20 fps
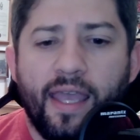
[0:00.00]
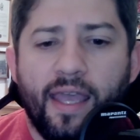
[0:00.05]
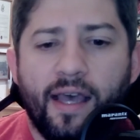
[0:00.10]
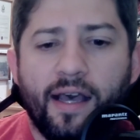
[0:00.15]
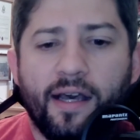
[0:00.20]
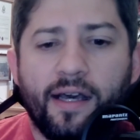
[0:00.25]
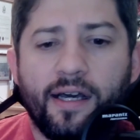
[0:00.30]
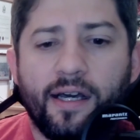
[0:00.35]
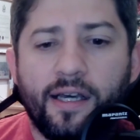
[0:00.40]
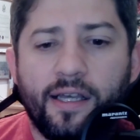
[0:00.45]

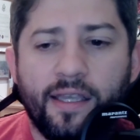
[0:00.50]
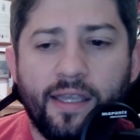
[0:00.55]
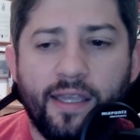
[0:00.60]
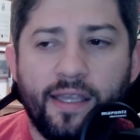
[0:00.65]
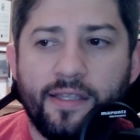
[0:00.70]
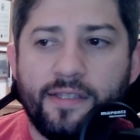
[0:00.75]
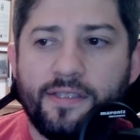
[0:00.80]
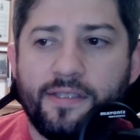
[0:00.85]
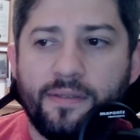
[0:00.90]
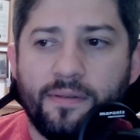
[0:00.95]
Uh,
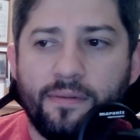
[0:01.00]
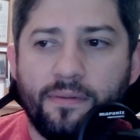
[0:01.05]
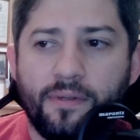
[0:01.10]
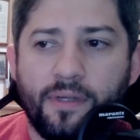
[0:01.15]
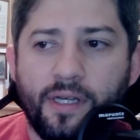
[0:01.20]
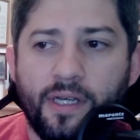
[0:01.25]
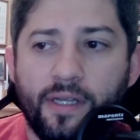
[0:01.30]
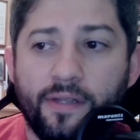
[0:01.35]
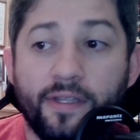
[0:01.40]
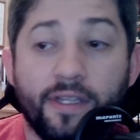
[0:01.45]
it's
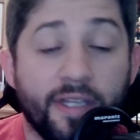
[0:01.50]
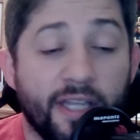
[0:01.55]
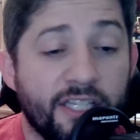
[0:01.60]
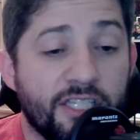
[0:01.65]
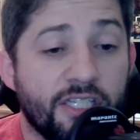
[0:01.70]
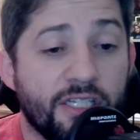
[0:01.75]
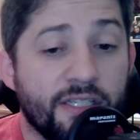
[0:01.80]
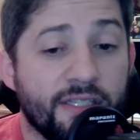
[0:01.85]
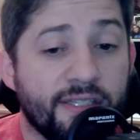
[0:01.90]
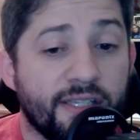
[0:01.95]
uh, The
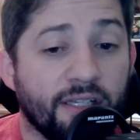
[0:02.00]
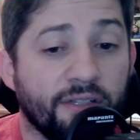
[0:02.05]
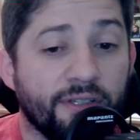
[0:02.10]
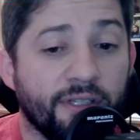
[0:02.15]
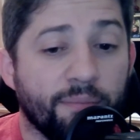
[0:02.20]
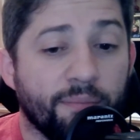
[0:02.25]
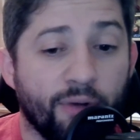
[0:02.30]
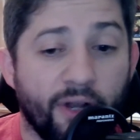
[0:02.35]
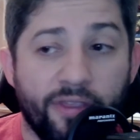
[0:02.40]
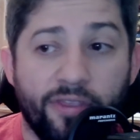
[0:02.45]
Legend of
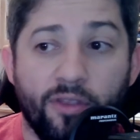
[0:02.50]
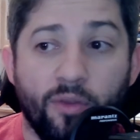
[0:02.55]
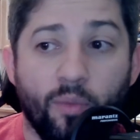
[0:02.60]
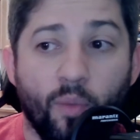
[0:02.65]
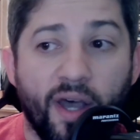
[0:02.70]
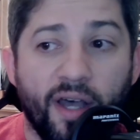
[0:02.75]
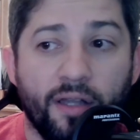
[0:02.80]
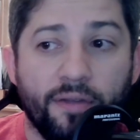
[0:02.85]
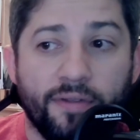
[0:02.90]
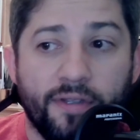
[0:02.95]
Zelda Breath of the
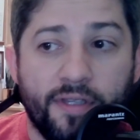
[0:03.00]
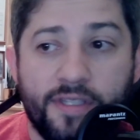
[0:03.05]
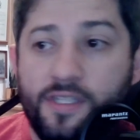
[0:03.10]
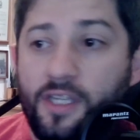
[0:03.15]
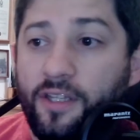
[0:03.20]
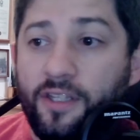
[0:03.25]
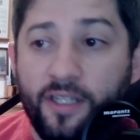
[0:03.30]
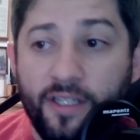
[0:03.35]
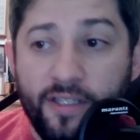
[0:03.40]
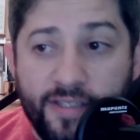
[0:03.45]
Wild. It's
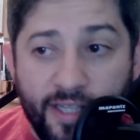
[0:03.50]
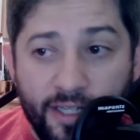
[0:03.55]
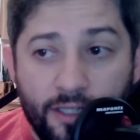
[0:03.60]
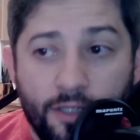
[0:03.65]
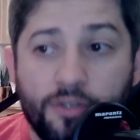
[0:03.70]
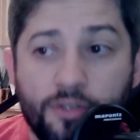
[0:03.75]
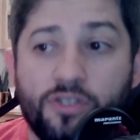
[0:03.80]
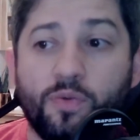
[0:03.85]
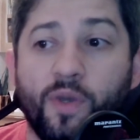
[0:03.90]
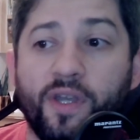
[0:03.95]
on the
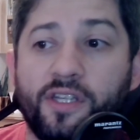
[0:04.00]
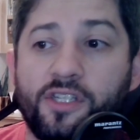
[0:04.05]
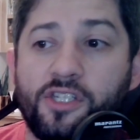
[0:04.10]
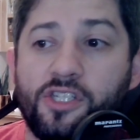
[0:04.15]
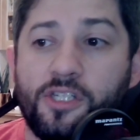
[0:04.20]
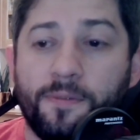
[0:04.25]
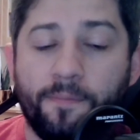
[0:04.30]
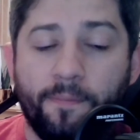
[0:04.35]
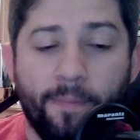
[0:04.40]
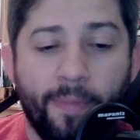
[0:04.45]
Nintendo
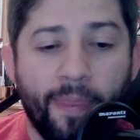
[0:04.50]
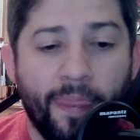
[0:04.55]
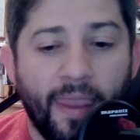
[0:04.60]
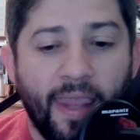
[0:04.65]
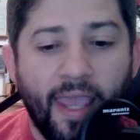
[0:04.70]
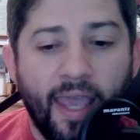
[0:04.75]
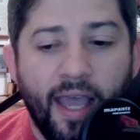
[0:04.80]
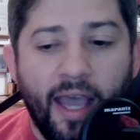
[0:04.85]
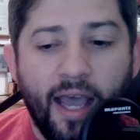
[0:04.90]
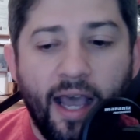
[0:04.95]
Switch.
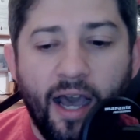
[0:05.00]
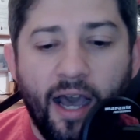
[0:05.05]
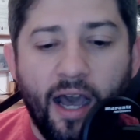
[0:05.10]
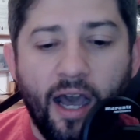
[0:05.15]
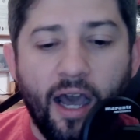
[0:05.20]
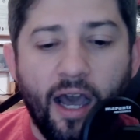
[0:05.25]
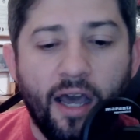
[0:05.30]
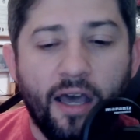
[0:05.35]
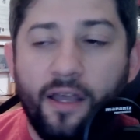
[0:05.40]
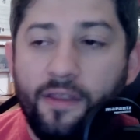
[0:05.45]

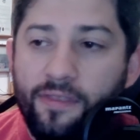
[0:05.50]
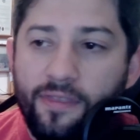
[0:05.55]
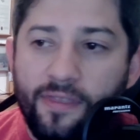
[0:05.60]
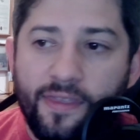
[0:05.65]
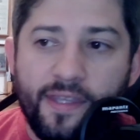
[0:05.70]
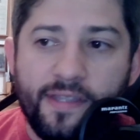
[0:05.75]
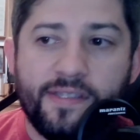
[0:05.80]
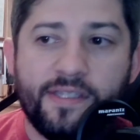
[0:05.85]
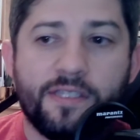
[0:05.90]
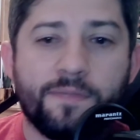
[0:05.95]
Uh,
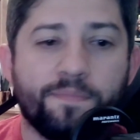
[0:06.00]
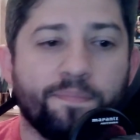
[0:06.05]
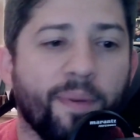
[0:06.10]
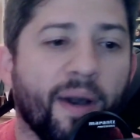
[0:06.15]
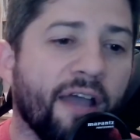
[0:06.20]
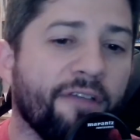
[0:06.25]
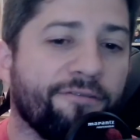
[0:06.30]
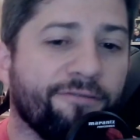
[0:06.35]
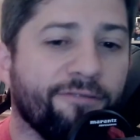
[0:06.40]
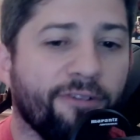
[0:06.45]
this is
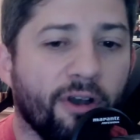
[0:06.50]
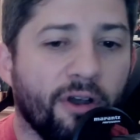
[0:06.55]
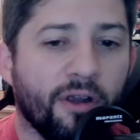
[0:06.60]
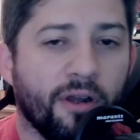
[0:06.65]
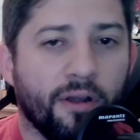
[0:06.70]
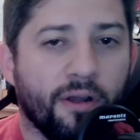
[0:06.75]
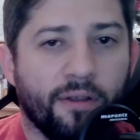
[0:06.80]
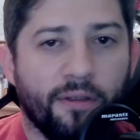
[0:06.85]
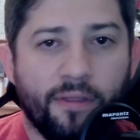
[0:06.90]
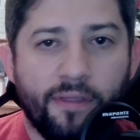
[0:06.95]
by far
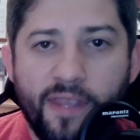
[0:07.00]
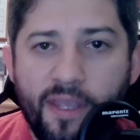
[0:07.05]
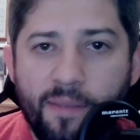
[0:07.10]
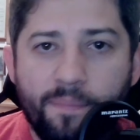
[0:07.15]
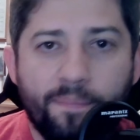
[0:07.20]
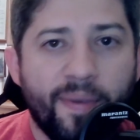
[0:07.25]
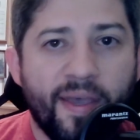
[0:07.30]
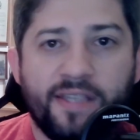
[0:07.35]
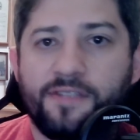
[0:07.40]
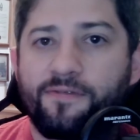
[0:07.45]
the
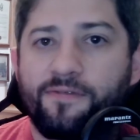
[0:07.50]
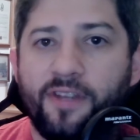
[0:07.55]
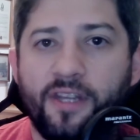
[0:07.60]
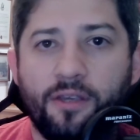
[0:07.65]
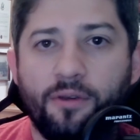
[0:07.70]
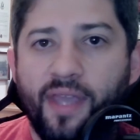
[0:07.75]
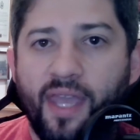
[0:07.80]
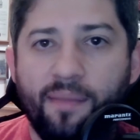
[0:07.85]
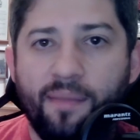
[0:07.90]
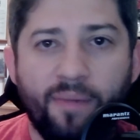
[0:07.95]
best
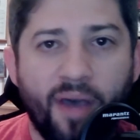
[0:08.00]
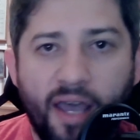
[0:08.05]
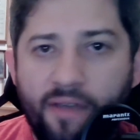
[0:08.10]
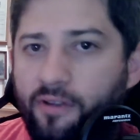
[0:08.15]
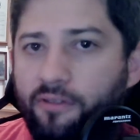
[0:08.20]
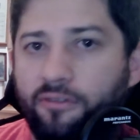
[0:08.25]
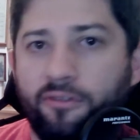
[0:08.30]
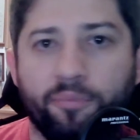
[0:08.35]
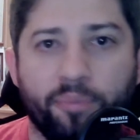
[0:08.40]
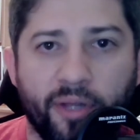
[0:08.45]
video game I've
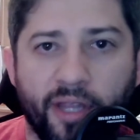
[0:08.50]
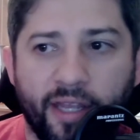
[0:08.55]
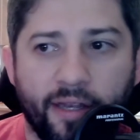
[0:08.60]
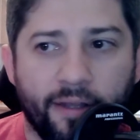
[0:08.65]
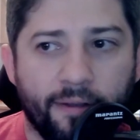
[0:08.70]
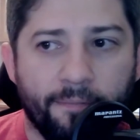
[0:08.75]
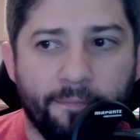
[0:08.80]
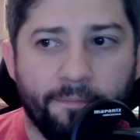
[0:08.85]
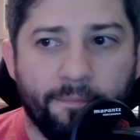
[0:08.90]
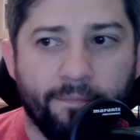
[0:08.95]
ever played.
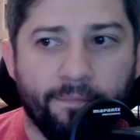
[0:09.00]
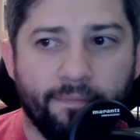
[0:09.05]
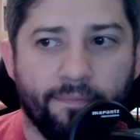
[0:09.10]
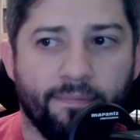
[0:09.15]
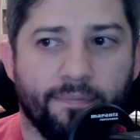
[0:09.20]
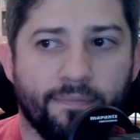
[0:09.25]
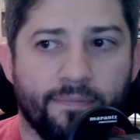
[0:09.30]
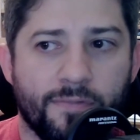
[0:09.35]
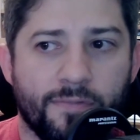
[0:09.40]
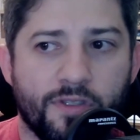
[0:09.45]

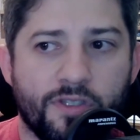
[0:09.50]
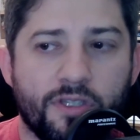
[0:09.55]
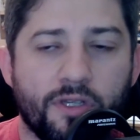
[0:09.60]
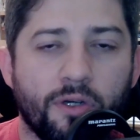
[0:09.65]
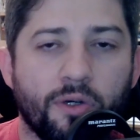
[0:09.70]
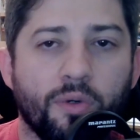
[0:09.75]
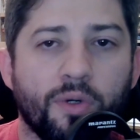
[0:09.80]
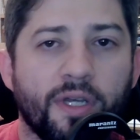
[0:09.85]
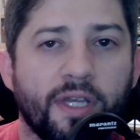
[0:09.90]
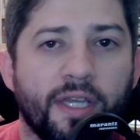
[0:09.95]

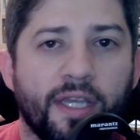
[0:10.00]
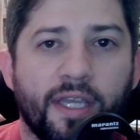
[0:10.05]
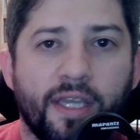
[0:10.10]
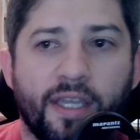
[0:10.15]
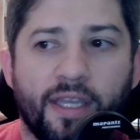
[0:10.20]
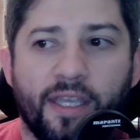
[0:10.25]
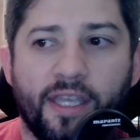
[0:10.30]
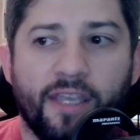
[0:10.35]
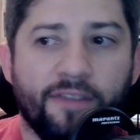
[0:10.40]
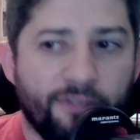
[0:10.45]
So
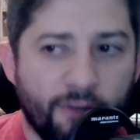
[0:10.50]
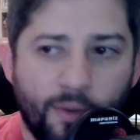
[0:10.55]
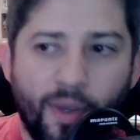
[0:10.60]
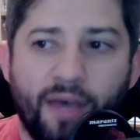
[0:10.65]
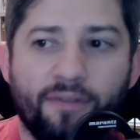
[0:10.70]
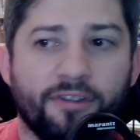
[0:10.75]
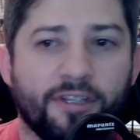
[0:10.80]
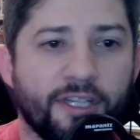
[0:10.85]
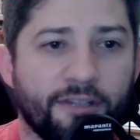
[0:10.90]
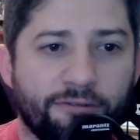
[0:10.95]
if you
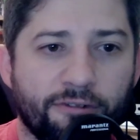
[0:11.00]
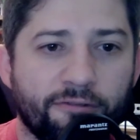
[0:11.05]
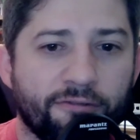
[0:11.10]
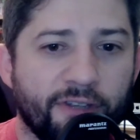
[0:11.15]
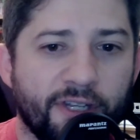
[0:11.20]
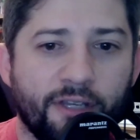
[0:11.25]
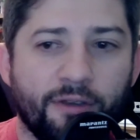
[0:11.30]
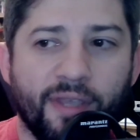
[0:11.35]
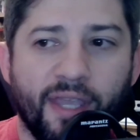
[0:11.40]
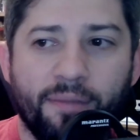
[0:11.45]
have a different
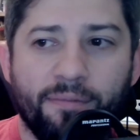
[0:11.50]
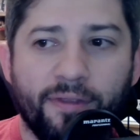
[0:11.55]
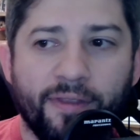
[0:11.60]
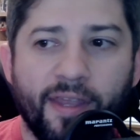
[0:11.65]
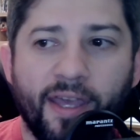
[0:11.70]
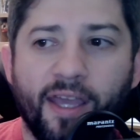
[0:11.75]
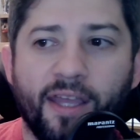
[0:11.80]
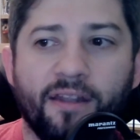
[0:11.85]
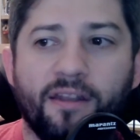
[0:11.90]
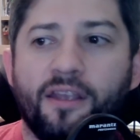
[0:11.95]
video game than
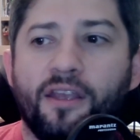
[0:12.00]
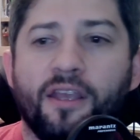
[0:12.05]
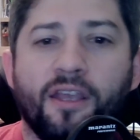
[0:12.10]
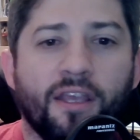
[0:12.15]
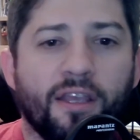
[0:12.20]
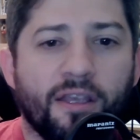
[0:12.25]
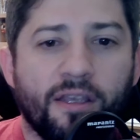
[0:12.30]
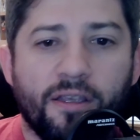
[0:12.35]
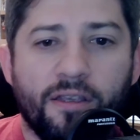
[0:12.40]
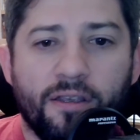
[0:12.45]
that,
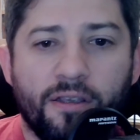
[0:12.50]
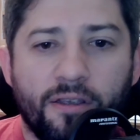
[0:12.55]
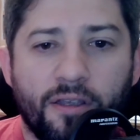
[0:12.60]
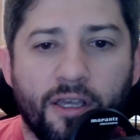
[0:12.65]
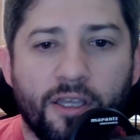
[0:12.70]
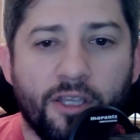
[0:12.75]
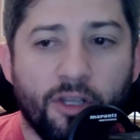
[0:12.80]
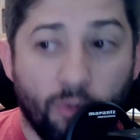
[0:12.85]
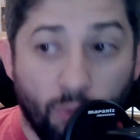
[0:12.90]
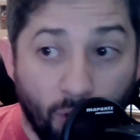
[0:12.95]

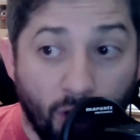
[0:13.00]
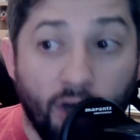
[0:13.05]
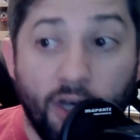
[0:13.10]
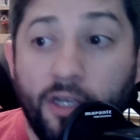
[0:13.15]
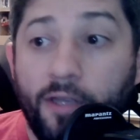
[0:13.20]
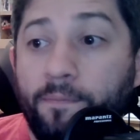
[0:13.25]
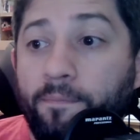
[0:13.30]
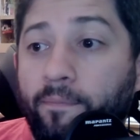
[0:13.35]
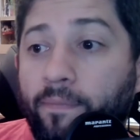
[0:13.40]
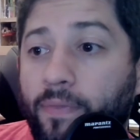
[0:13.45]
you're
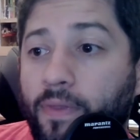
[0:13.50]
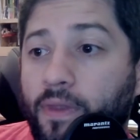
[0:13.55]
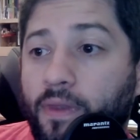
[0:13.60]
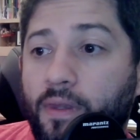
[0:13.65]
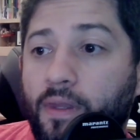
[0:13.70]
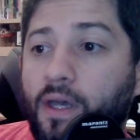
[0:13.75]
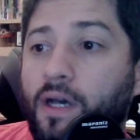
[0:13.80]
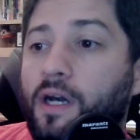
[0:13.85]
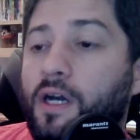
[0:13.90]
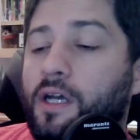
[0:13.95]
wrong.
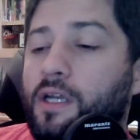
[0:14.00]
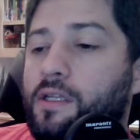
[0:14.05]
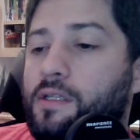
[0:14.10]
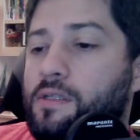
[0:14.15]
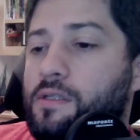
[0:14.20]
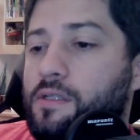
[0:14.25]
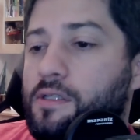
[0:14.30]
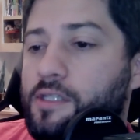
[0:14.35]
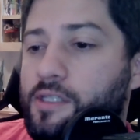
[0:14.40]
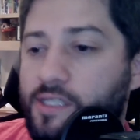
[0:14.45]
Uh,
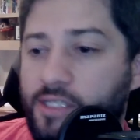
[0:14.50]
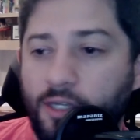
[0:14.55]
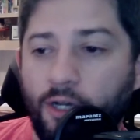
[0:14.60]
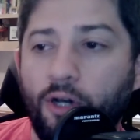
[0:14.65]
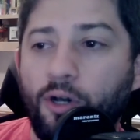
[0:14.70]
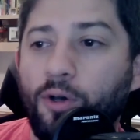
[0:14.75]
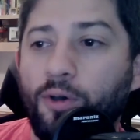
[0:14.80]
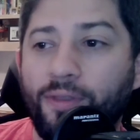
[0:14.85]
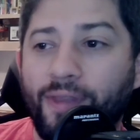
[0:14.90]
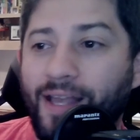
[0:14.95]
so
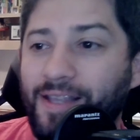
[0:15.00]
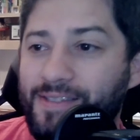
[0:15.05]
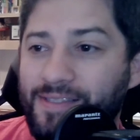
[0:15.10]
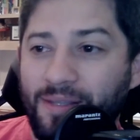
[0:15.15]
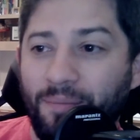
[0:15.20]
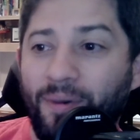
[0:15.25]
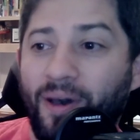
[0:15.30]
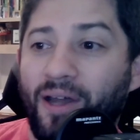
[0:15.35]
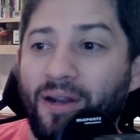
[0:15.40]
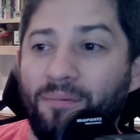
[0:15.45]
that's
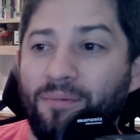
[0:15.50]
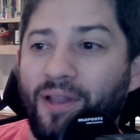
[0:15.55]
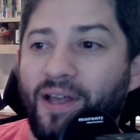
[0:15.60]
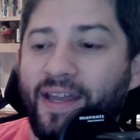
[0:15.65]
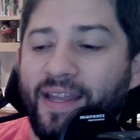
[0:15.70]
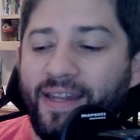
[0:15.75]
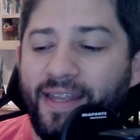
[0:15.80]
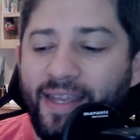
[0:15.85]
the bottom line.